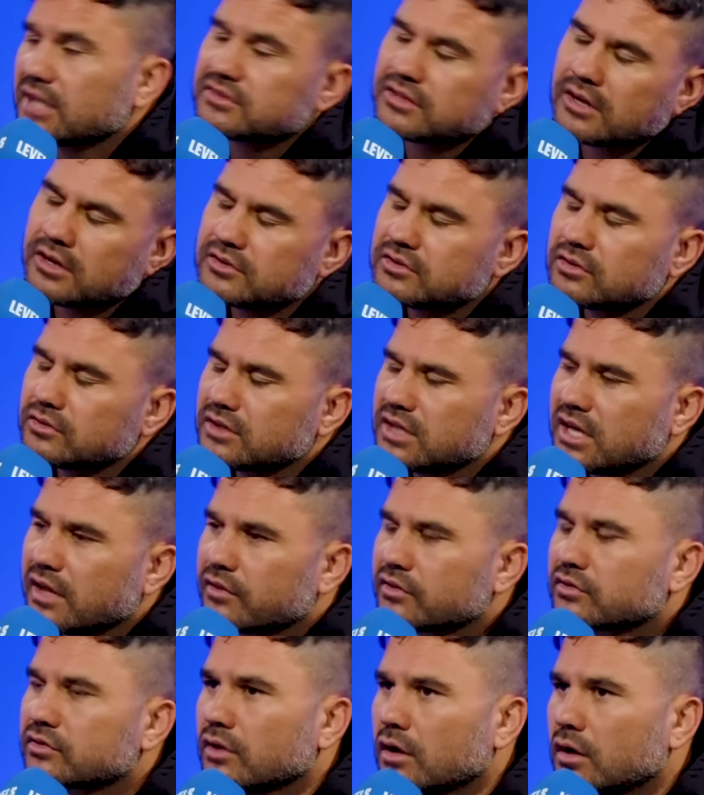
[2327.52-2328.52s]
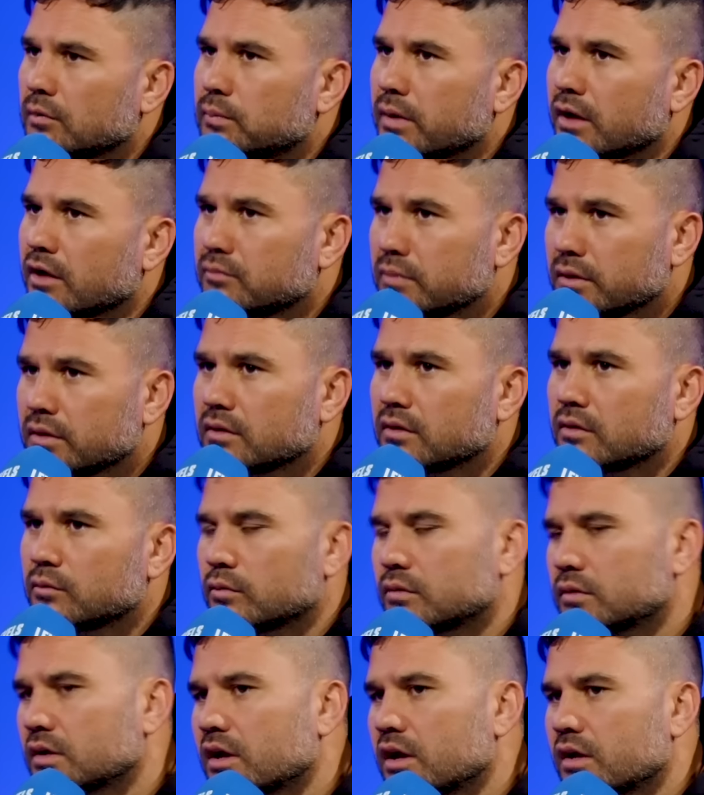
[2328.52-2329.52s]
so he's on the other side. But
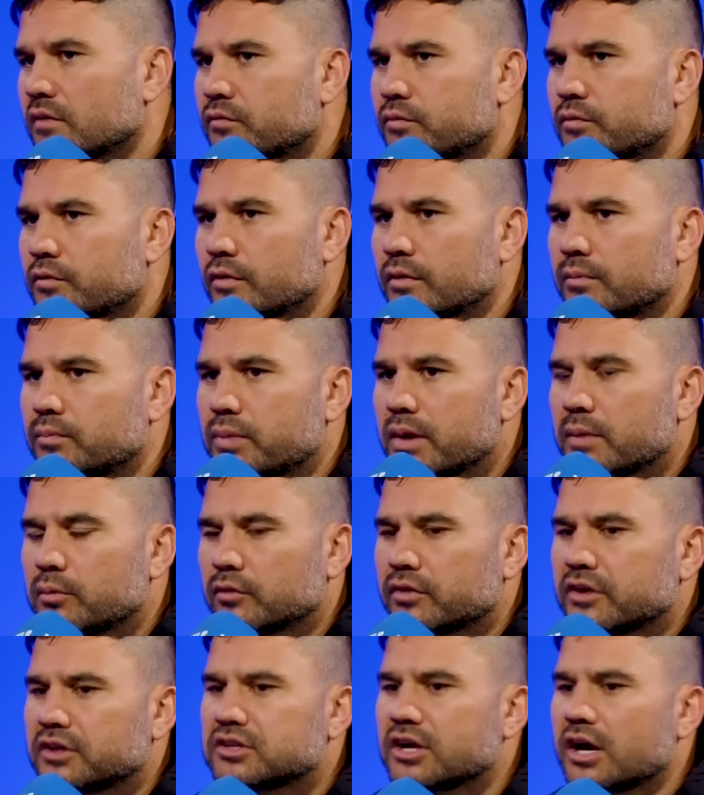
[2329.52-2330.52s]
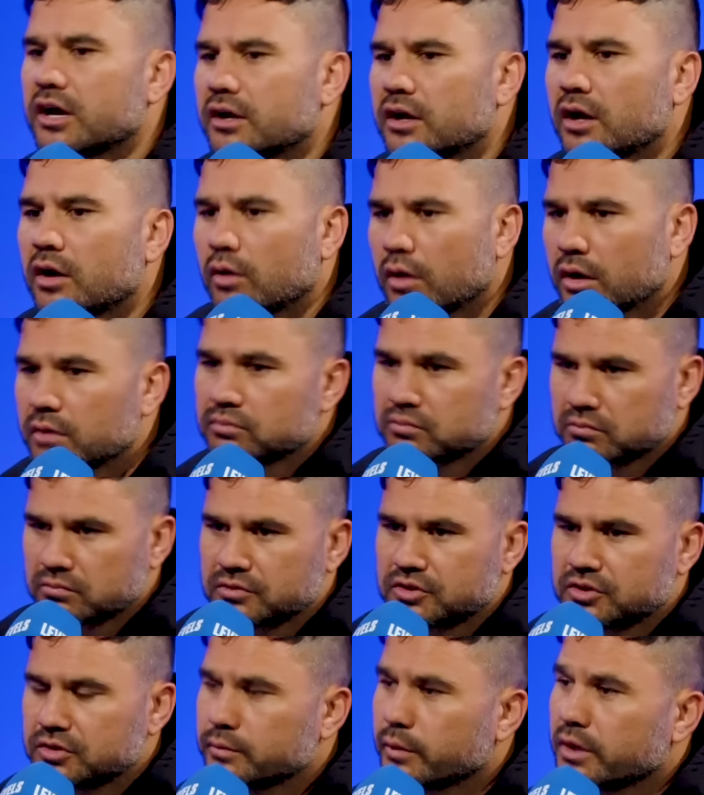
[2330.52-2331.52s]
for people that don't know,
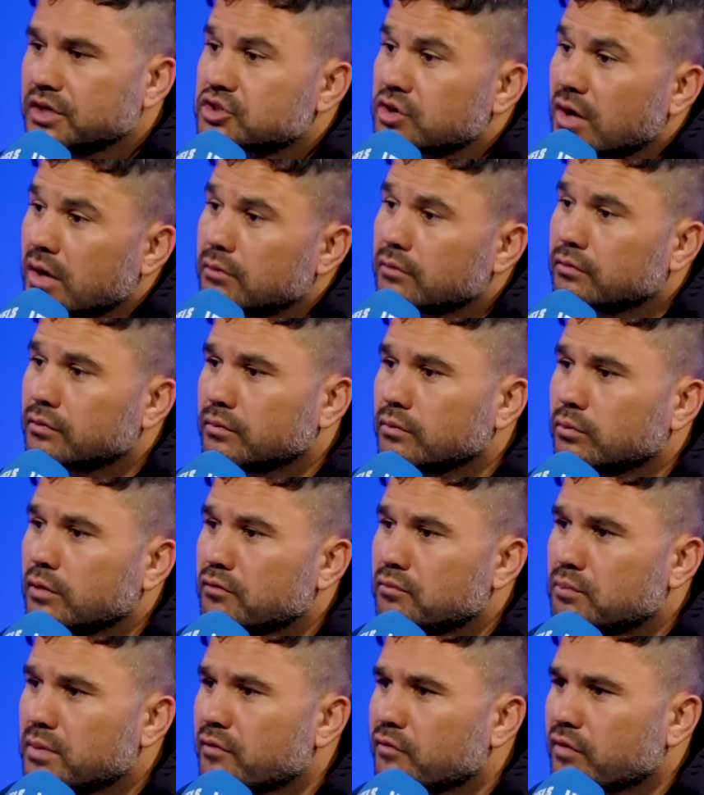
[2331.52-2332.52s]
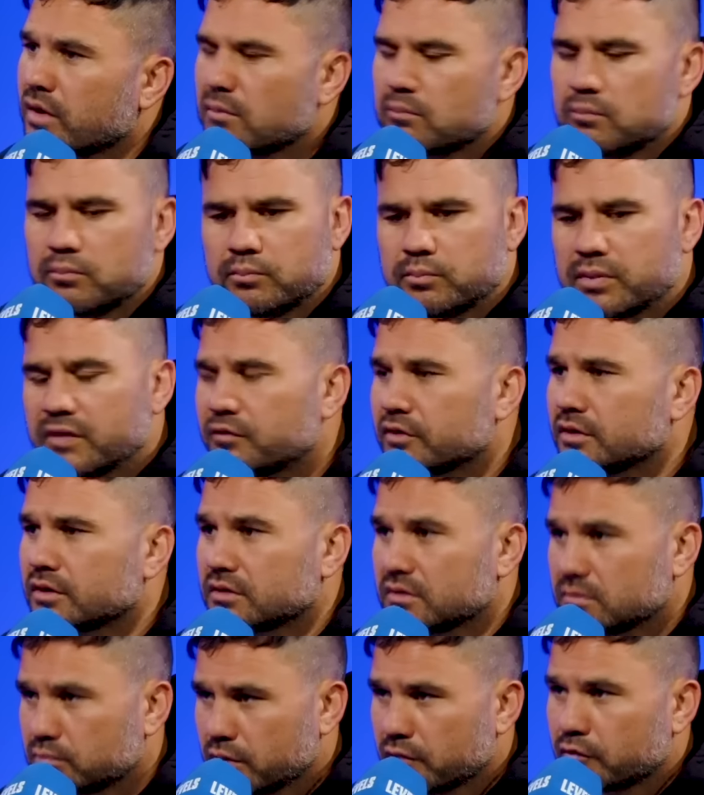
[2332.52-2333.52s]
we train with Biffa.
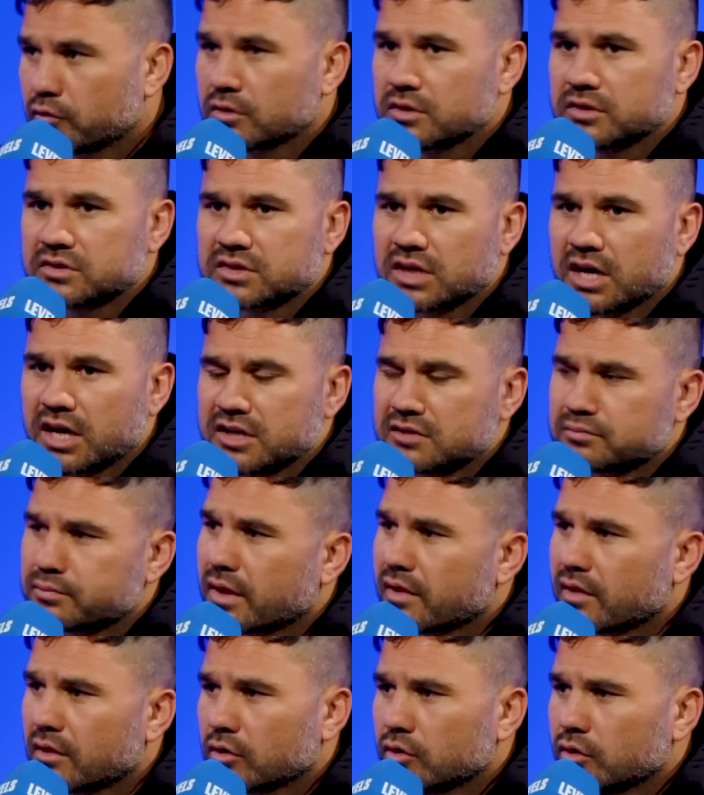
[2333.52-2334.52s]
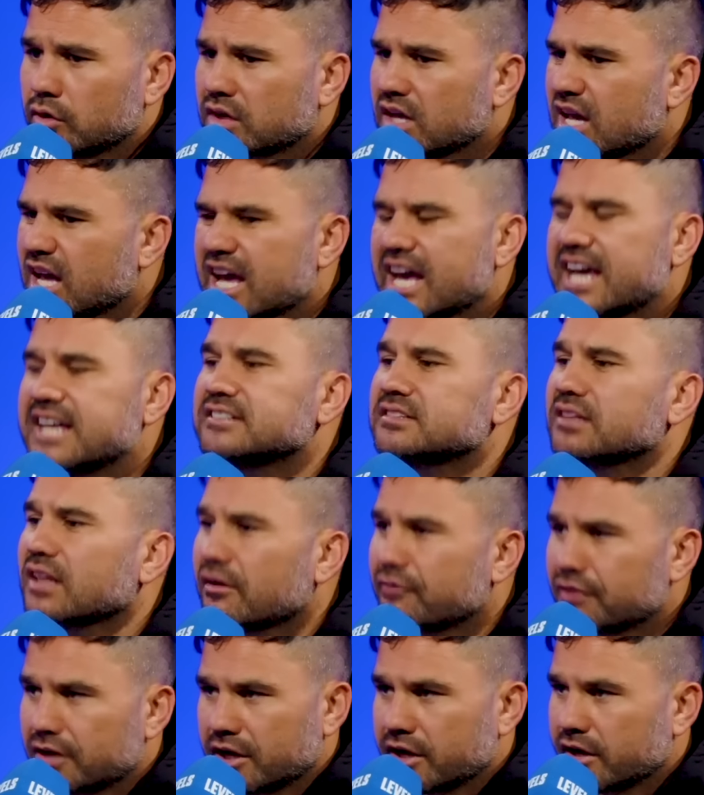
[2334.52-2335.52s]
Biffa is his brother Luke. He's
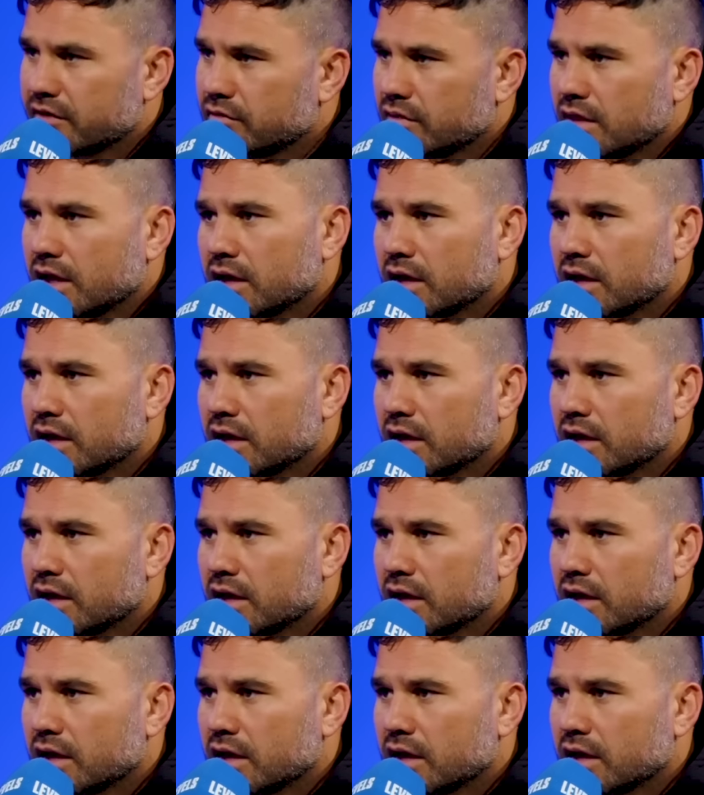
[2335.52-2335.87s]
loving it over there.